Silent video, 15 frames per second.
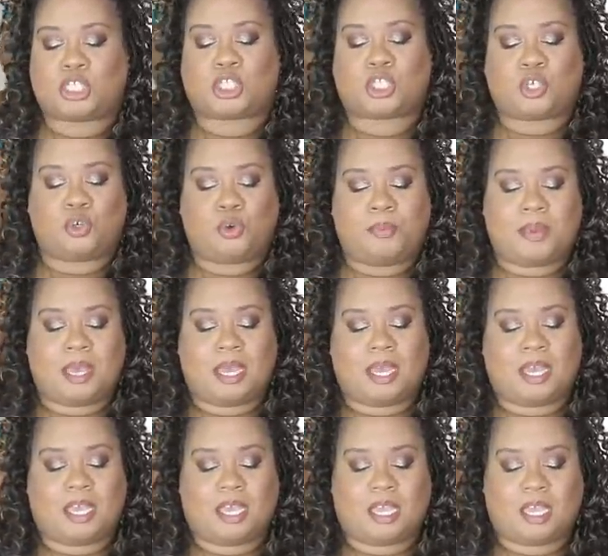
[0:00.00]

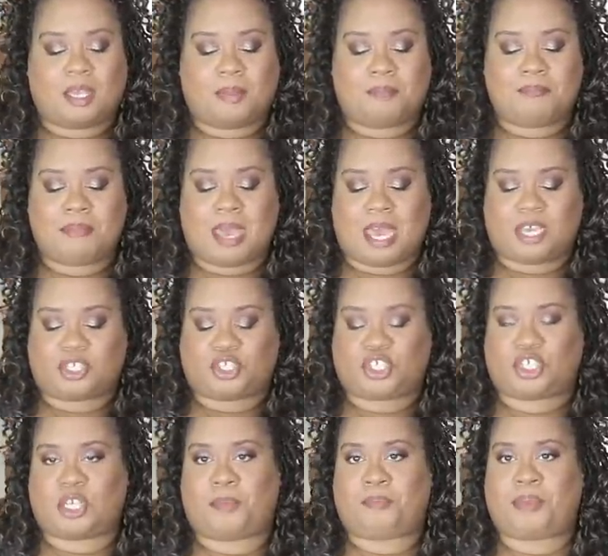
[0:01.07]
scuba
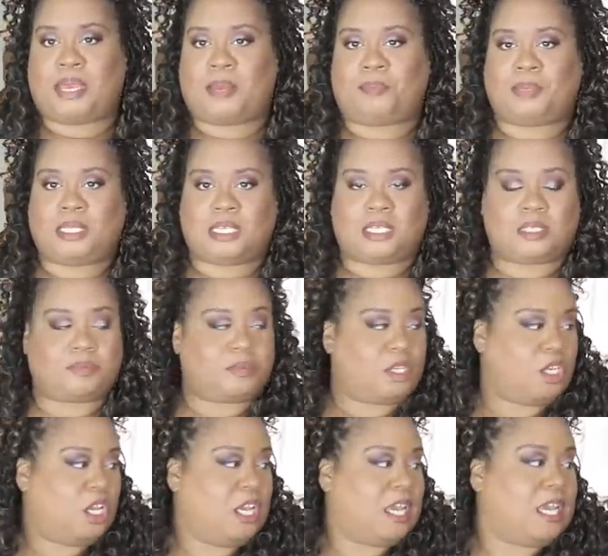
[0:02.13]
mesh
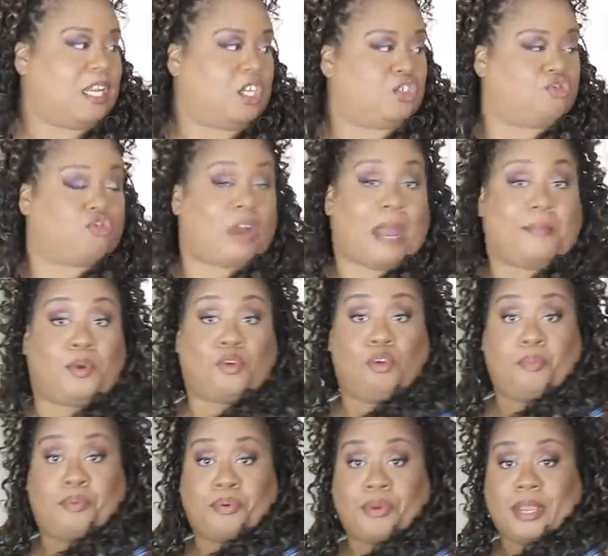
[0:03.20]
peplum in a
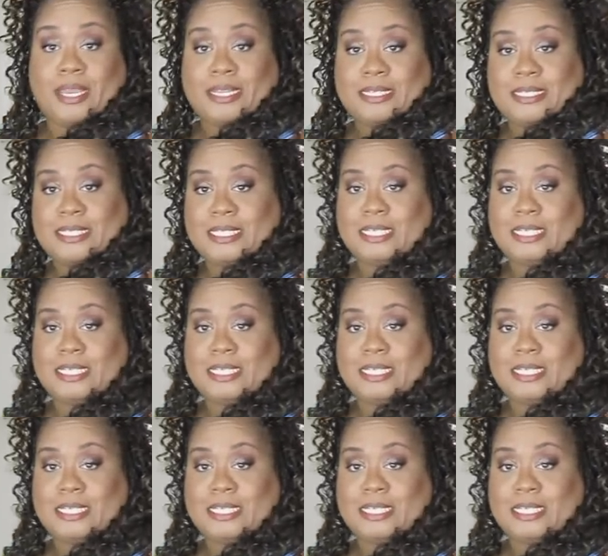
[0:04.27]
tropical print.